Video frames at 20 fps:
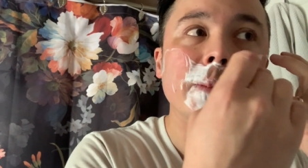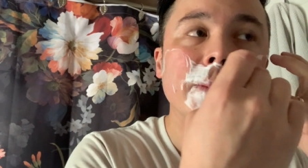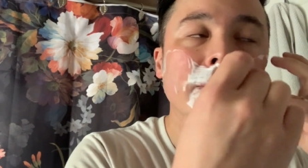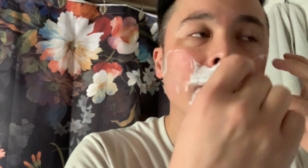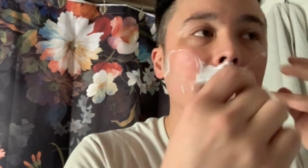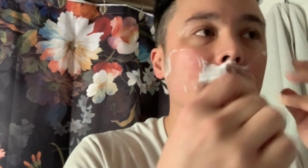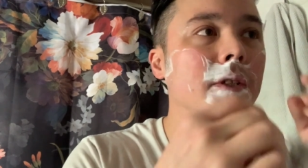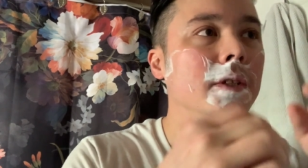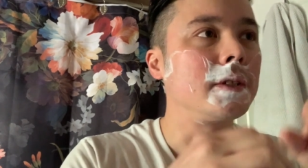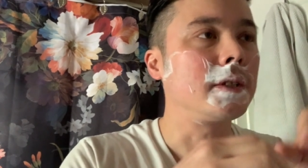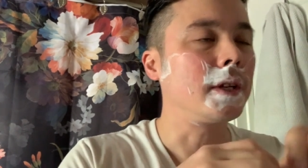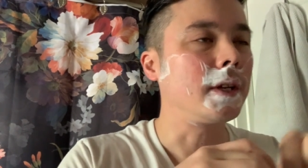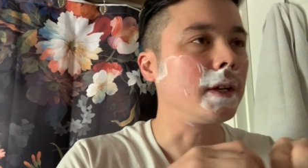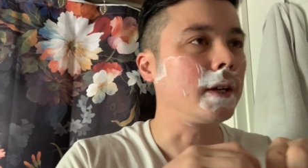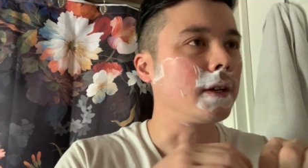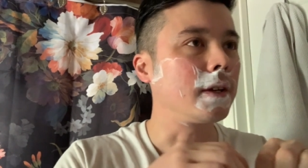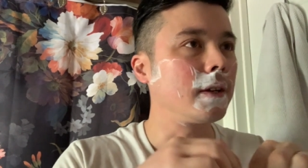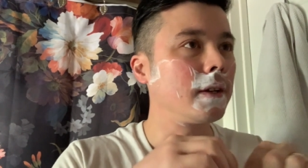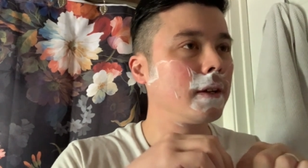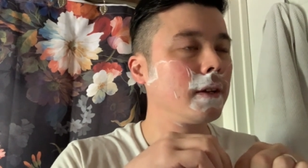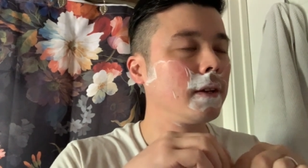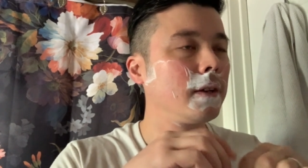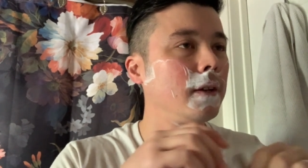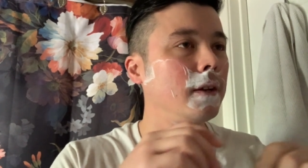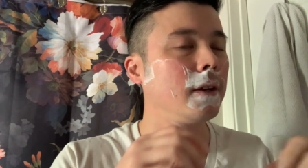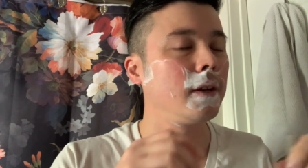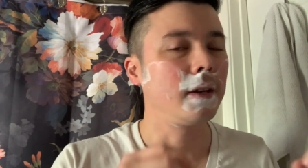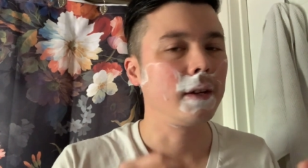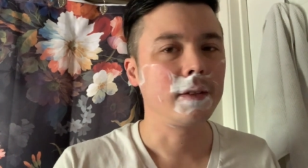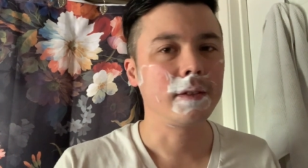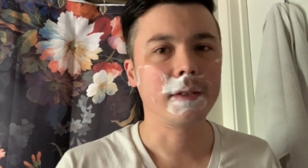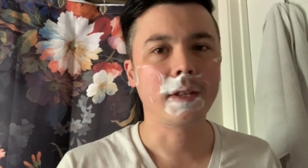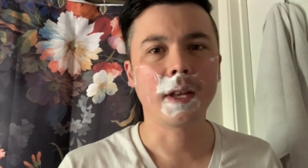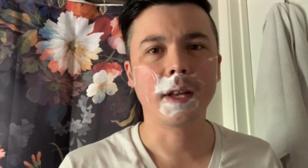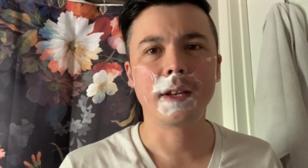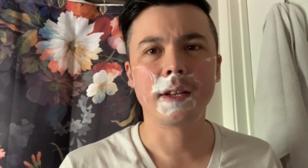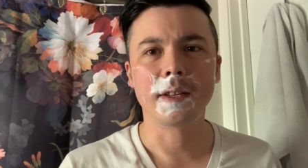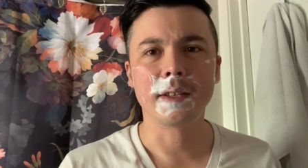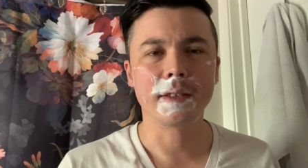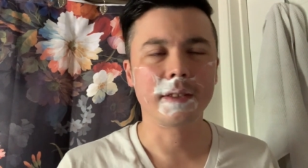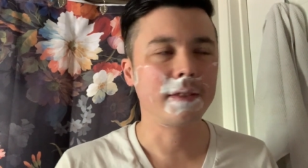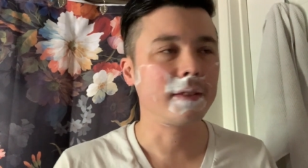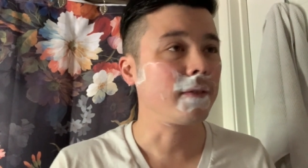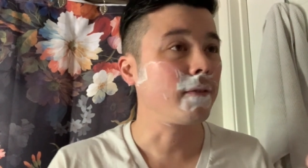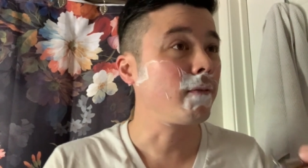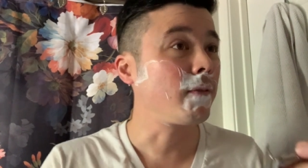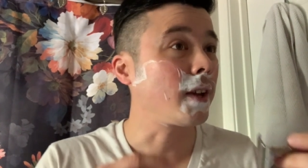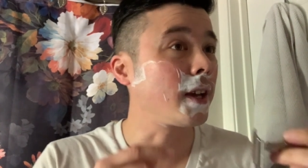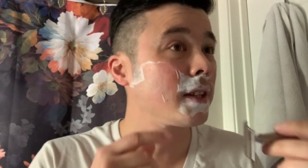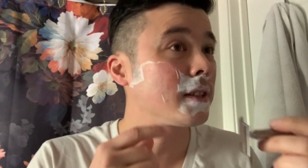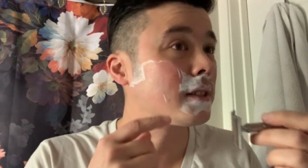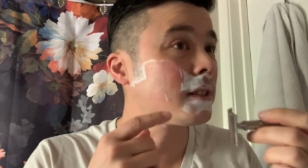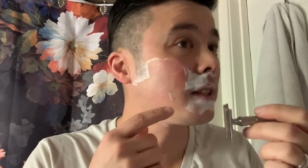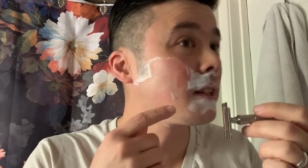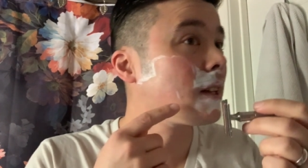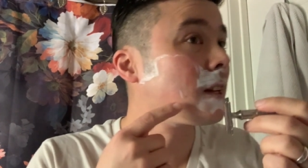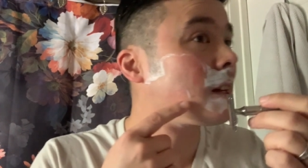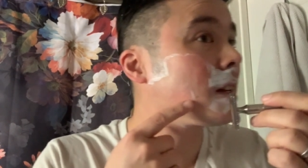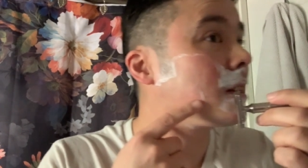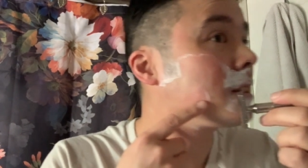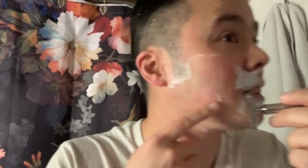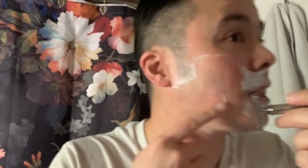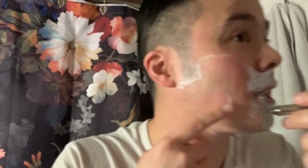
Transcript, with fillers: which is a, it's not as fancy as